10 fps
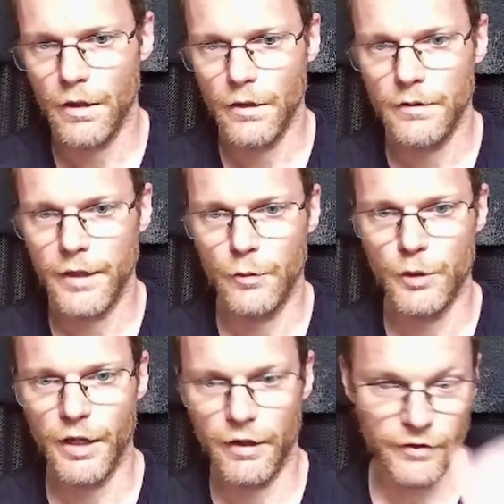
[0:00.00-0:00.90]
Then we
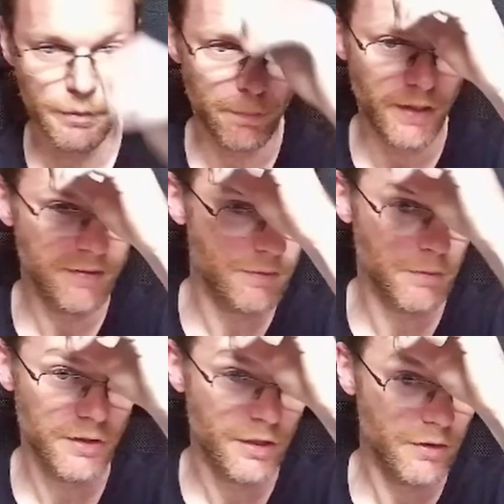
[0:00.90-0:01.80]
have the base
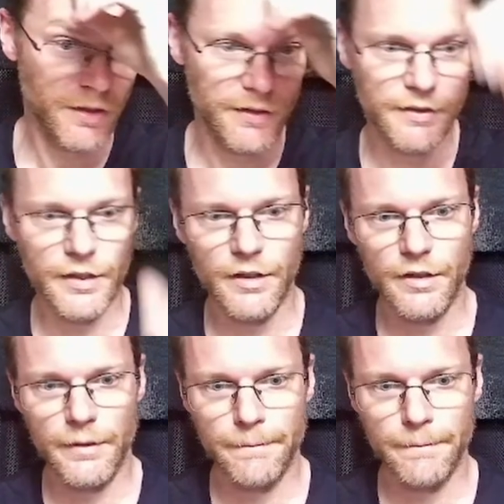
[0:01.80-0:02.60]
materials here,